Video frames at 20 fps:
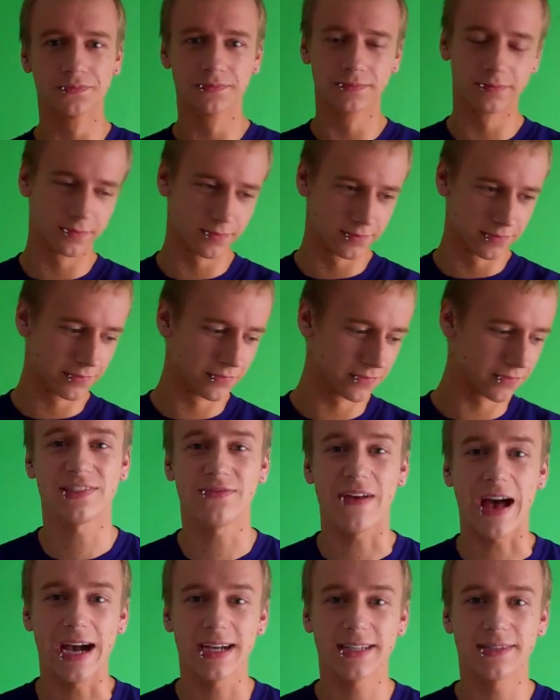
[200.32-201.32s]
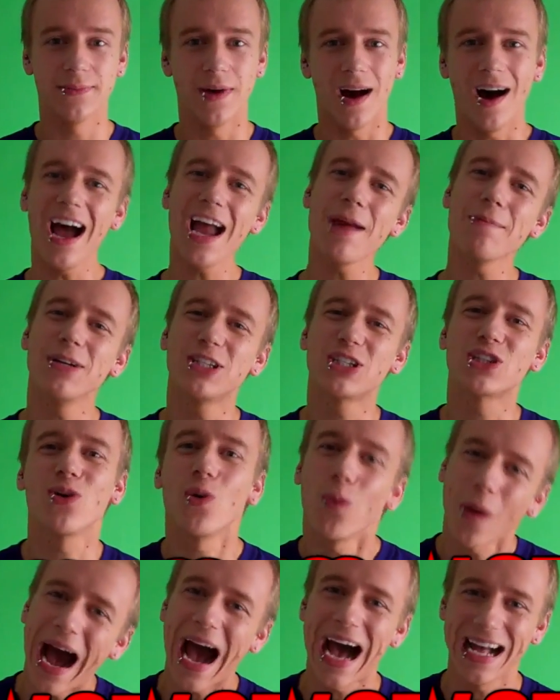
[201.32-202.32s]
Another fast fact. I'm a
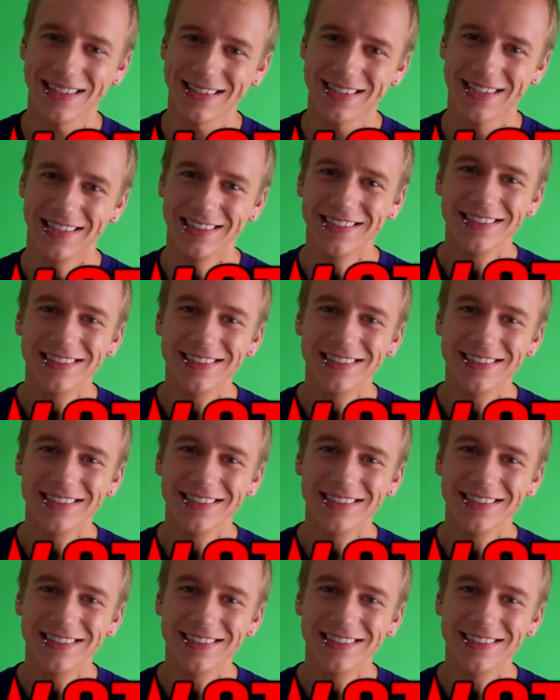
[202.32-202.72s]
twat.